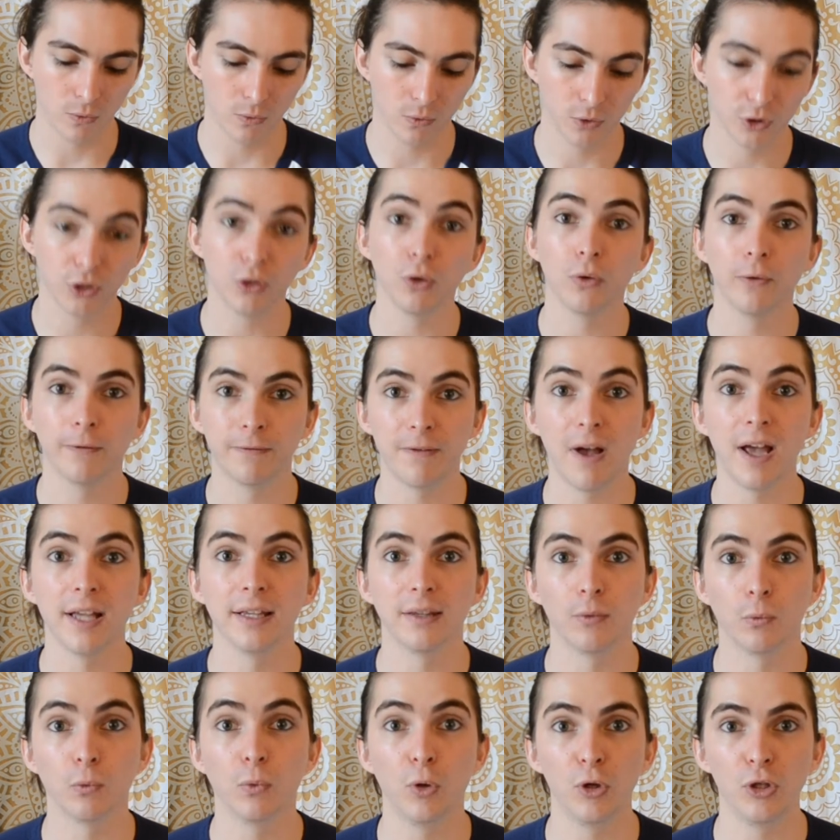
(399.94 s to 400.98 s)
you'll find
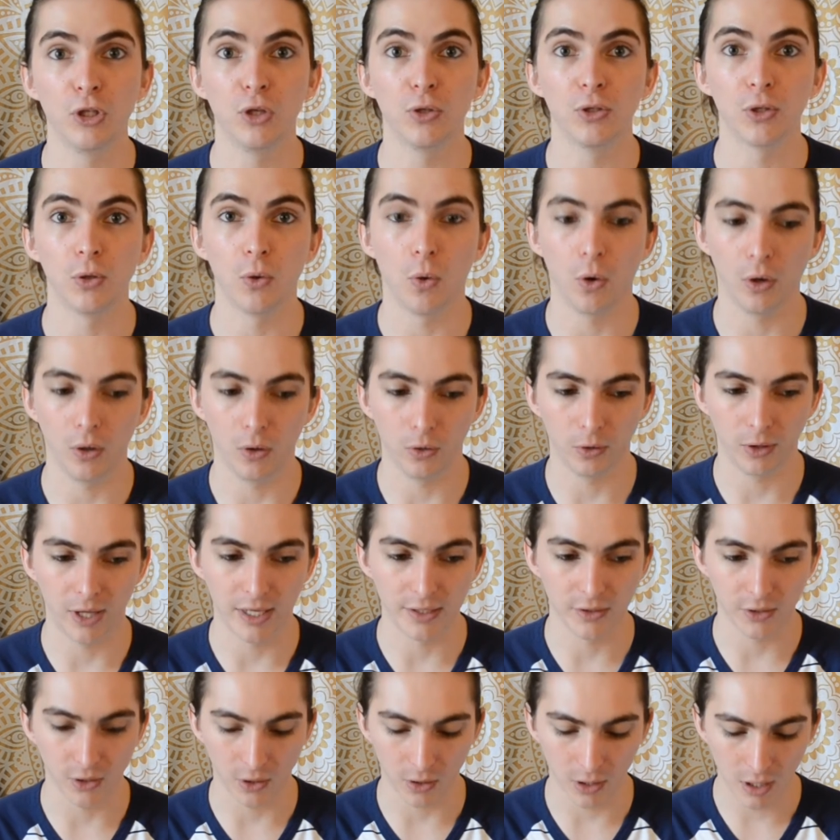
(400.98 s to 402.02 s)
will use an oil
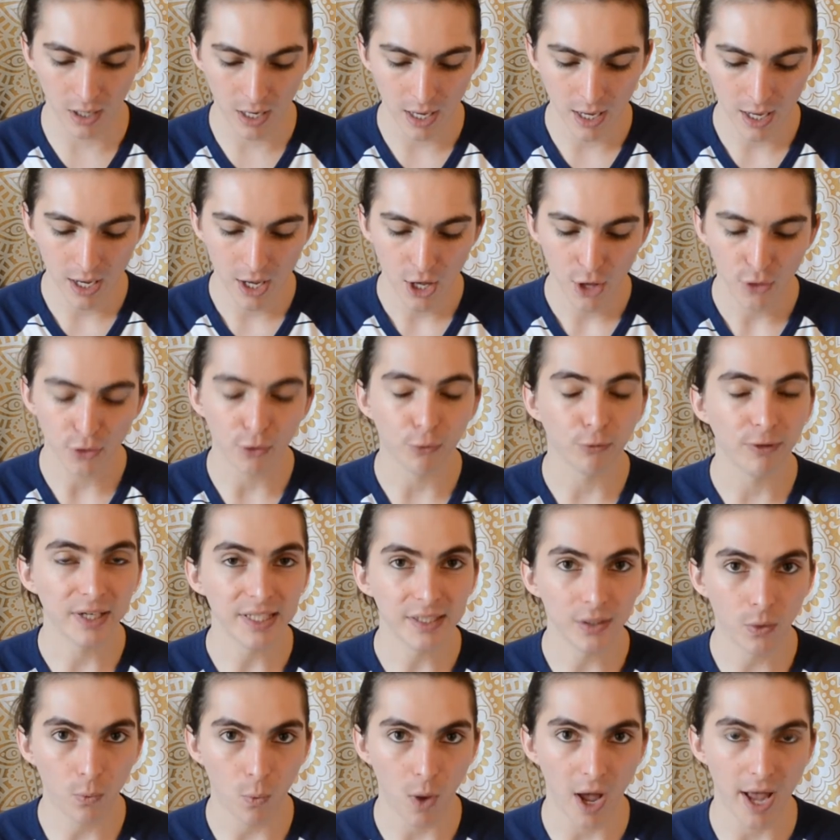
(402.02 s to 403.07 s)
cleanser. The
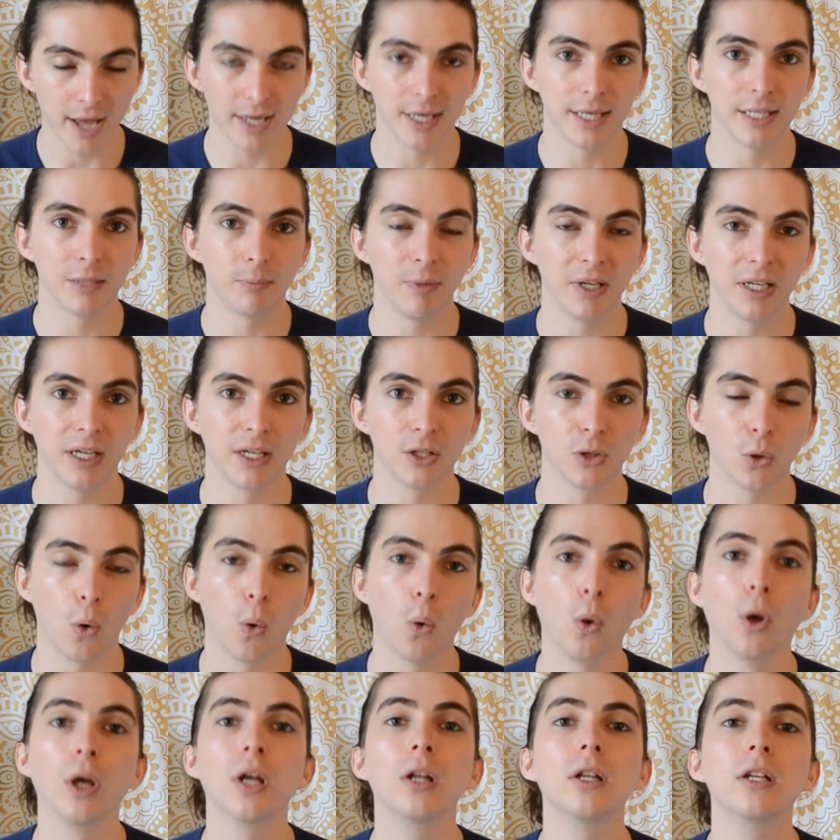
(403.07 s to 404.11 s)
reason why is because
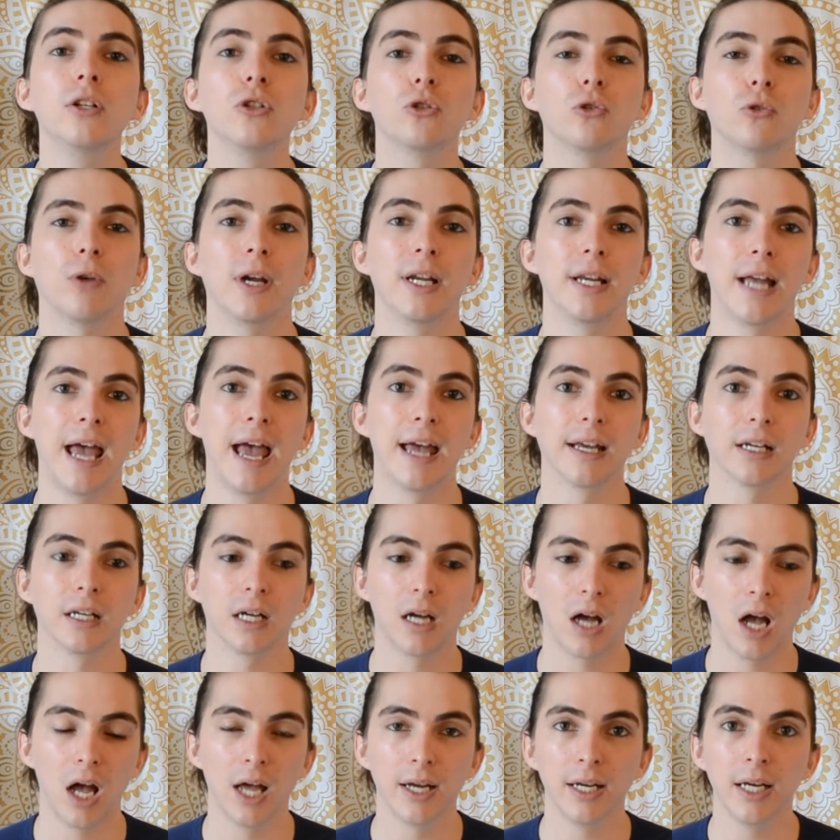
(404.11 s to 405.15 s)
oil is great at
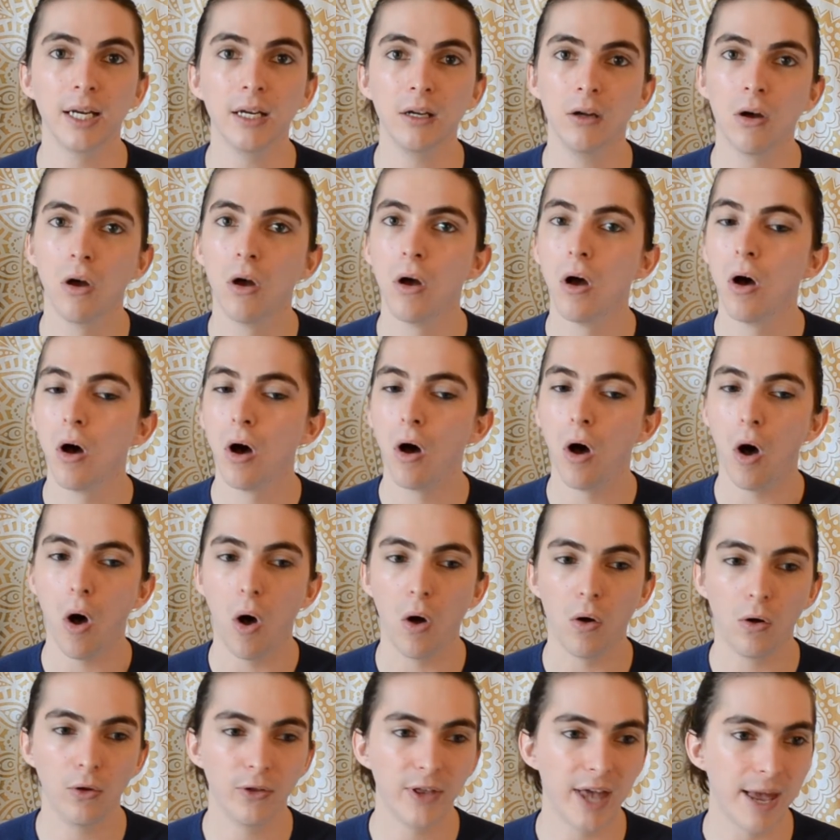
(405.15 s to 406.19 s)
cutting
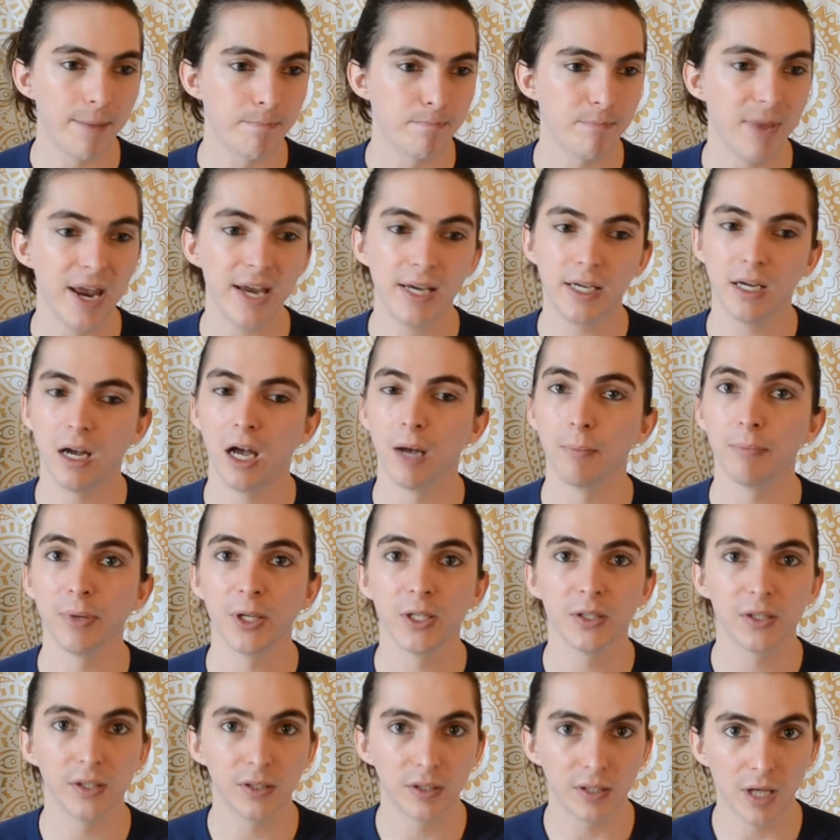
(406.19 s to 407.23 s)
all that makeup,
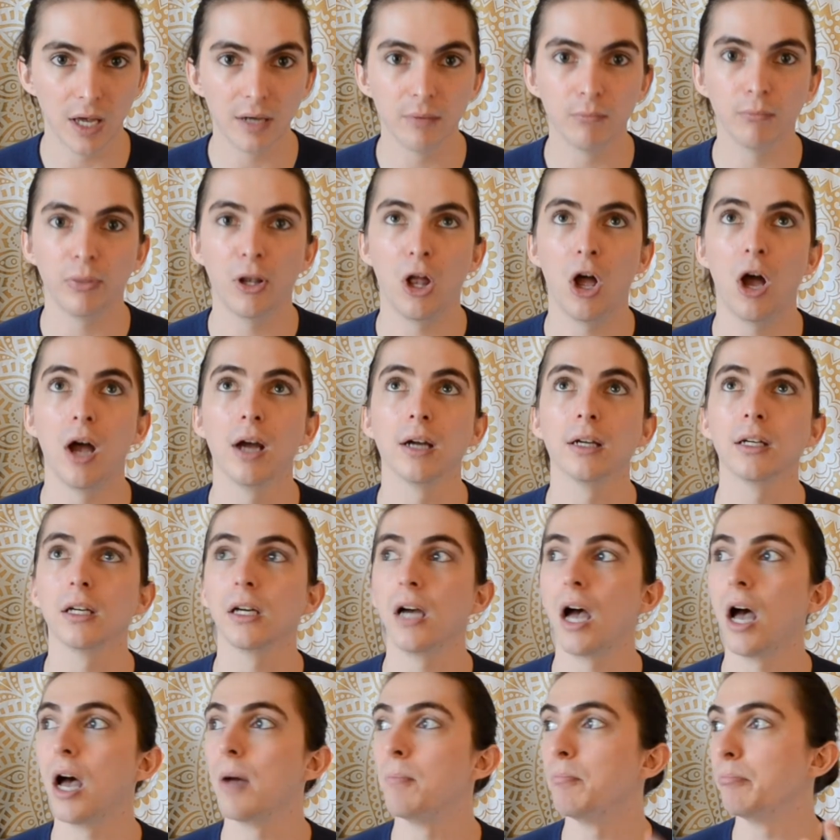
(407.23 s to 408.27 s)
sunblock,
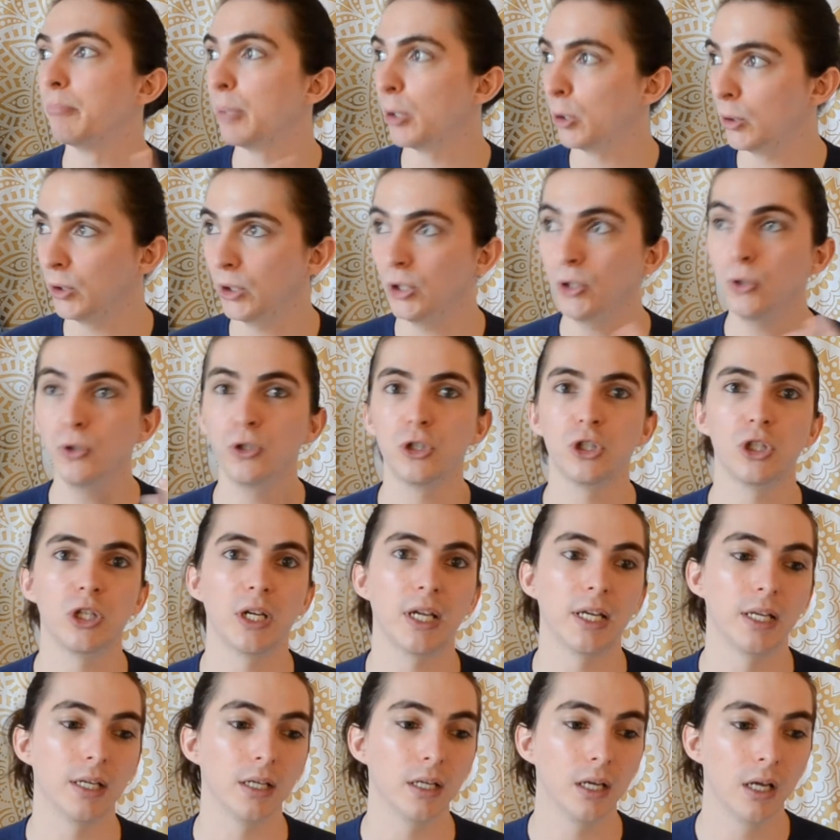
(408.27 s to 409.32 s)

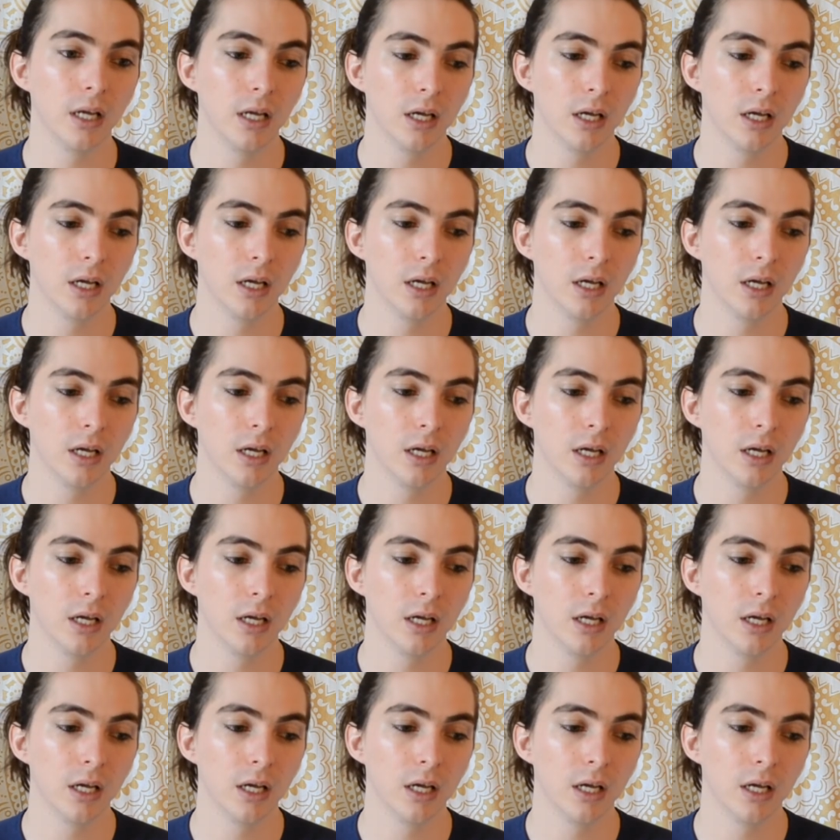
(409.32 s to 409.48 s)
pollution,